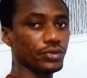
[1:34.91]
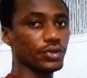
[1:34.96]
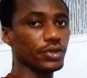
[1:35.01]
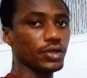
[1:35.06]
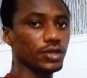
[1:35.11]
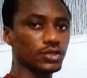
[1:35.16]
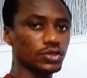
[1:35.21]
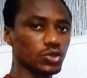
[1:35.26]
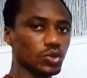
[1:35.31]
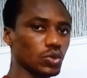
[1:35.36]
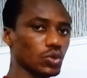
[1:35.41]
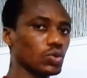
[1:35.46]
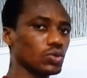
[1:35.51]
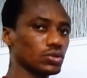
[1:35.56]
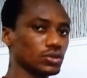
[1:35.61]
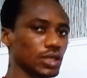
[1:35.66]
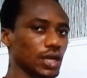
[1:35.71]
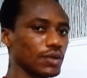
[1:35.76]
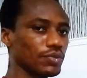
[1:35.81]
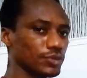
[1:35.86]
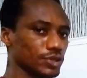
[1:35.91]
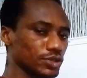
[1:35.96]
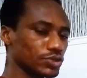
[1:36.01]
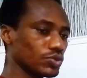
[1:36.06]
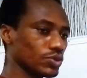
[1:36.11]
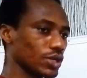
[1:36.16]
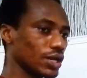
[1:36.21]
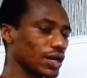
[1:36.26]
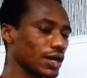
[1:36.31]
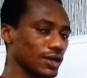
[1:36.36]
So that means we
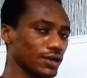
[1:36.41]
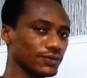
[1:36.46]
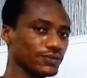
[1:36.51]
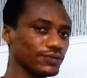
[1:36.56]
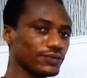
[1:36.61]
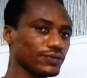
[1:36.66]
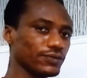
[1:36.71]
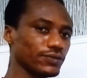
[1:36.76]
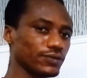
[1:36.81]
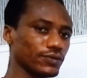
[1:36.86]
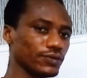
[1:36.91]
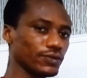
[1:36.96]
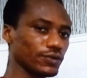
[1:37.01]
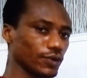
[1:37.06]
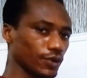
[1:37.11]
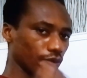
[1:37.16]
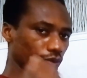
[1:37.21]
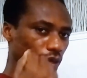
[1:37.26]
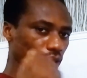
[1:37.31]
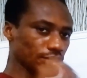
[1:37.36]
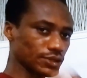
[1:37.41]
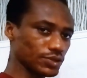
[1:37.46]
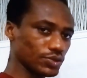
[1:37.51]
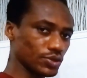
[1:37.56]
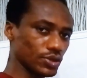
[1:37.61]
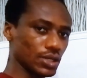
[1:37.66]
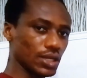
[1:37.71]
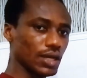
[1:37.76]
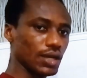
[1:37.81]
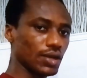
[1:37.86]
have a
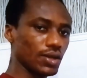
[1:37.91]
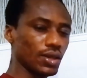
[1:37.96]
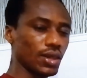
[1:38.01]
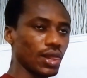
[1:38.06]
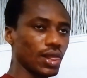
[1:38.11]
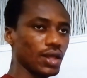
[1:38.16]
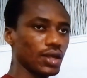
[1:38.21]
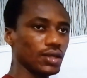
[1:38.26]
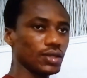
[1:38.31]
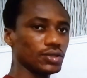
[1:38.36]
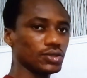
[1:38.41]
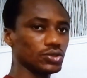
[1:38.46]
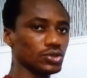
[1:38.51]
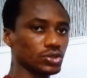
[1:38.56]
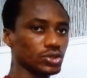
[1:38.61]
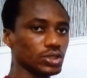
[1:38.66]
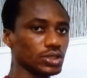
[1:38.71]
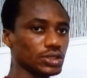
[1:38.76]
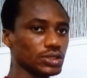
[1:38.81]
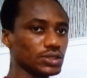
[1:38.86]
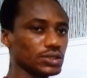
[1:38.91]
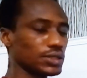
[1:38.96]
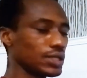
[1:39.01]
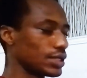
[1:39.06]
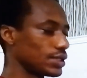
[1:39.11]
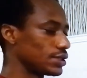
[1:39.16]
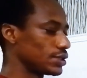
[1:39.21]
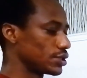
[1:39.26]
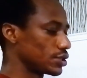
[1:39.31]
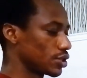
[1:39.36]
particular unit that
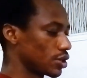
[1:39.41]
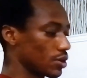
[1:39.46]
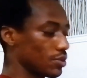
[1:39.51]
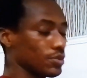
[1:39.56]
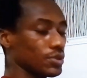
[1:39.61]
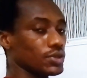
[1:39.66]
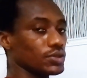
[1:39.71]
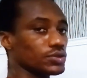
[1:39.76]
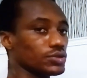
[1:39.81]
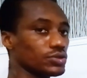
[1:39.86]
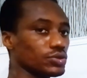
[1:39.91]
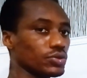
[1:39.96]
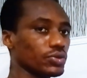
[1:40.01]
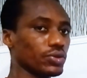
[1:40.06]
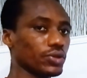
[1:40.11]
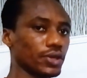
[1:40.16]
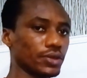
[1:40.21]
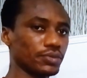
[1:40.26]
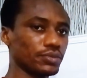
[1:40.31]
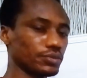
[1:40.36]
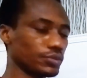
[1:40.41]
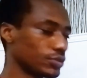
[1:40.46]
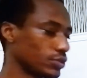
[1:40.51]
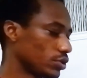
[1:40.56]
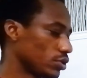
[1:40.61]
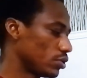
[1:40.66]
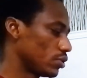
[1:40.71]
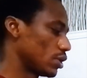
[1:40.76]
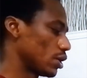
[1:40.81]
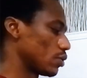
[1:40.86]
is common to them.
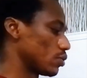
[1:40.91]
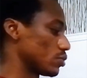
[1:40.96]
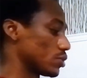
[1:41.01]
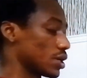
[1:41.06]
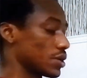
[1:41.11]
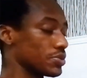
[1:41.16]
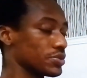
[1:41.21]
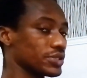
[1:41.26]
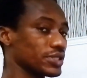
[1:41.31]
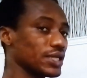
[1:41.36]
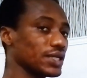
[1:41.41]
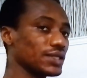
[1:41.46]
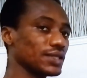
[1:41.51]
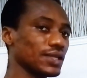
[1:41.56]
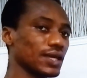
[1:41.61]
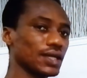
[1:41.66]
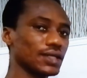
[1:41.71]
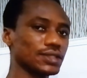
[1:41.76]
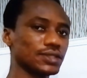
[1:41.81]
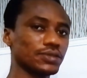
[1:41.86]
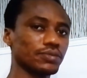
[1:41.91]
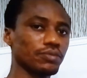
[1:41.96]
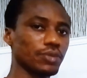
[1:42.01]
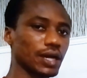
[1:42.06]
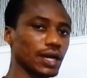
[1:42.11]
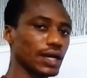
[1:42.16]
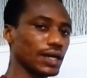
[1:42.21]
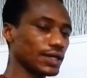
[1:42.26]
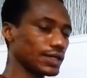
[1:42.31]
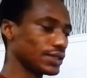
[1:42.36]
Right? We represent that
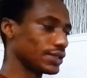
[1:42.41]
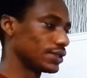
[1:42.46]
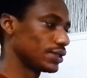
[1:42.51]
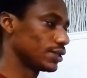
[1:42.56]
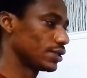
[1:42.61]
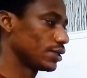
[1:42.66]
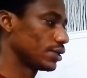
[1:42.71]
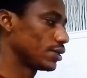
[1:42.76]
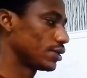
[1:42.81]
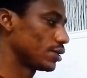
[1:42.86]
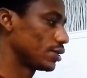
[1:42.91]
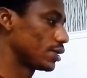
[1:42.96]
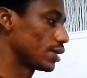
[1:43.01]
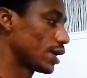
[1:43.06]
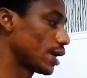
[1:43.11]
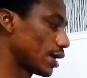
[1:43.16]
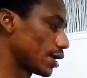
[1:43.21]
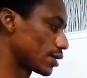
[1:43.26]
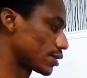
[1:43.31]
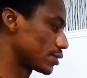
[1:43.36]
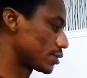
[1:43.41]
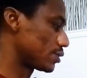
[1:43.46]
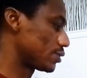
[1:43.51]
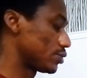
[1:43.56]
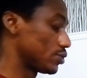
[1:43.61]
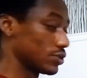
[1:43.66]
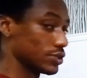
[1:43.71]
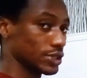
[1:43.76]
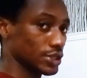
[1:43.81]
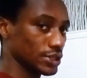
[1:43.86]
by x,
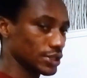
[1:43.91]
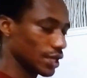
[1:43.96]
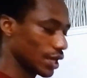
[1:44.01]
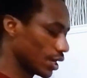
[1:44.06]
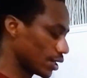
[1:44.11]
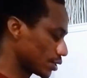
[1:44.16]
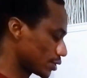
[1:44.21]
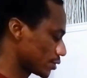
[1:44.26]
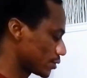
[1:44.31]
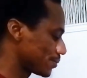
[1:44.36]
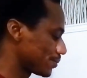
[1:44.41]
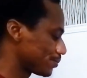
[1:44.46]
using x.